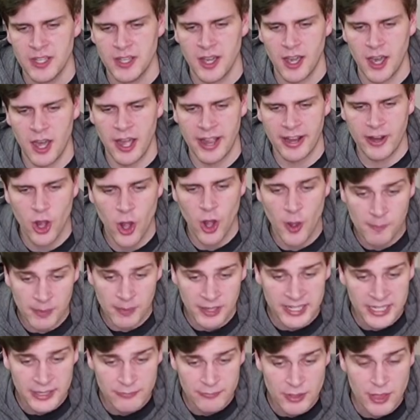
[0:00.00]
I can't
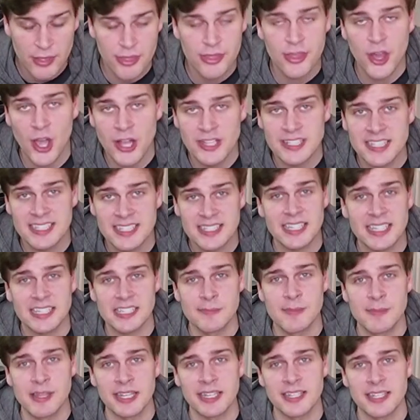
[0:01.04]
believe that 36
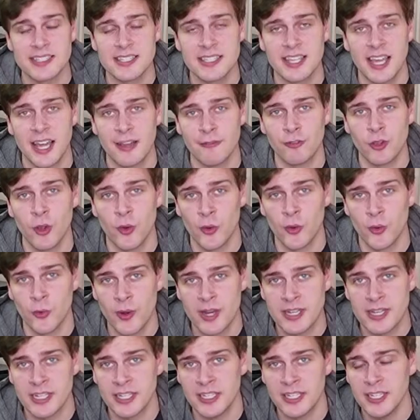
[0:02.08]
minutes have gone
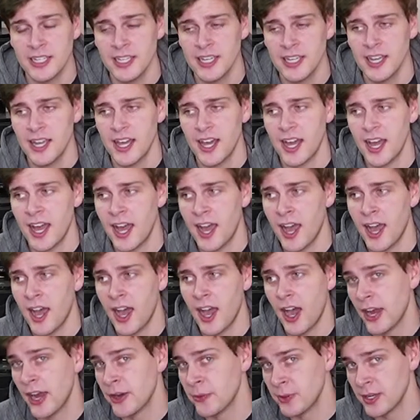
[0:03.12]
already.
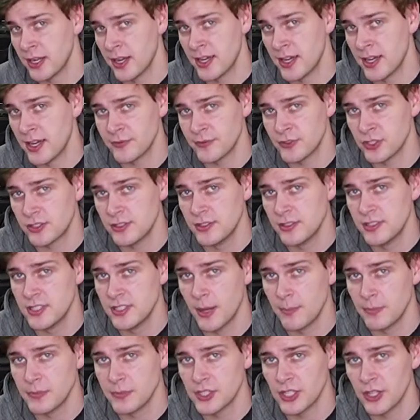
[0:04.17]
I realise I've just
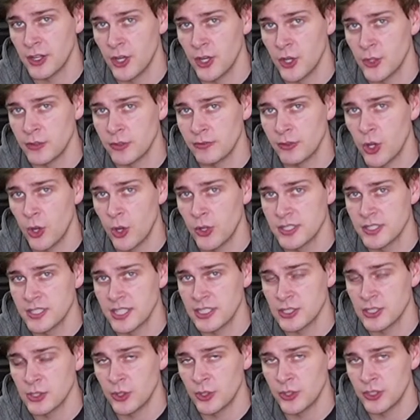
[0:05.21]
dumped a load of
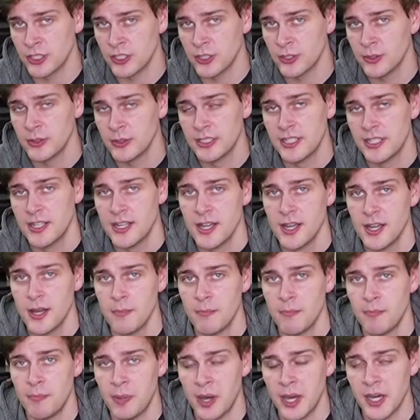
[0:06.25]
content on you,
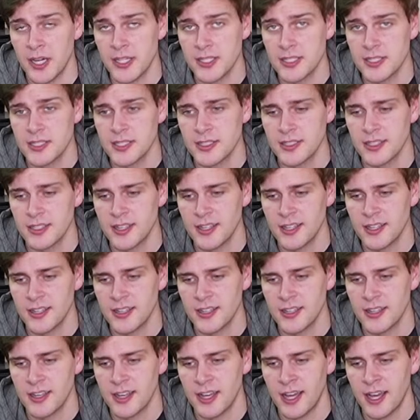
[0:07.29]
but
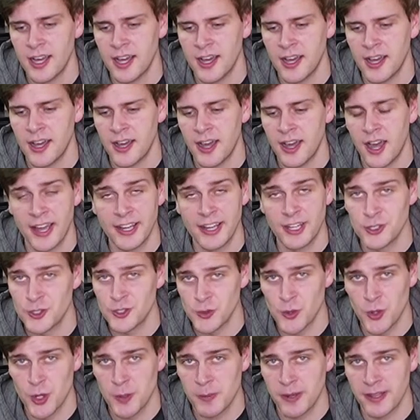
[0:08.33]
I could
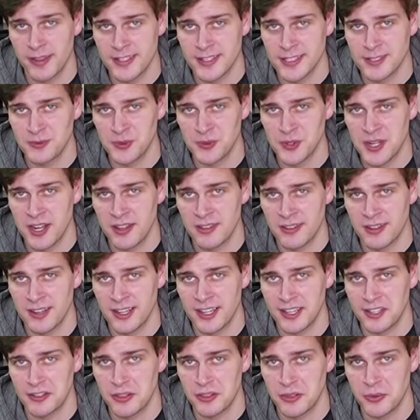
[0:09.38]
talk about this for another
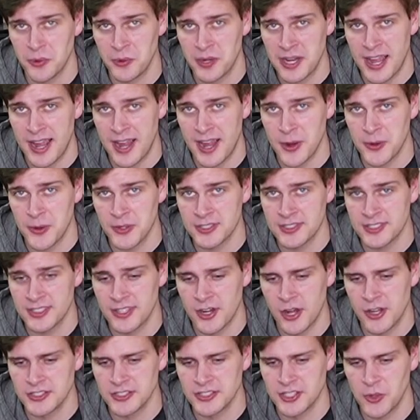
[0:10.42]
like 3 hours and
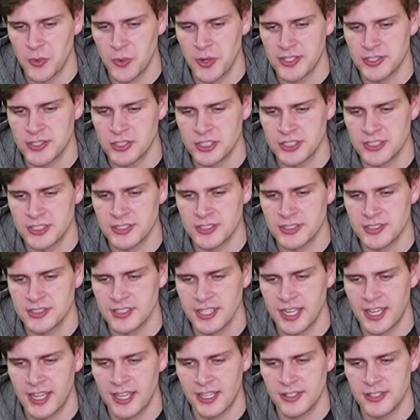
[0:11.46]
answer questions
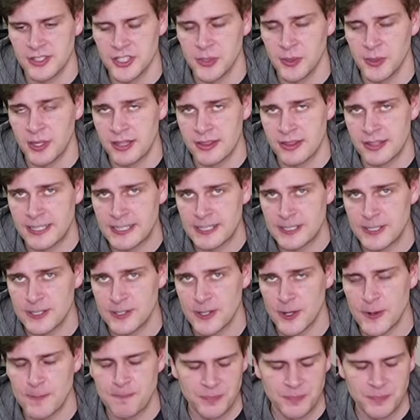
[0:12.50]
and do anything. So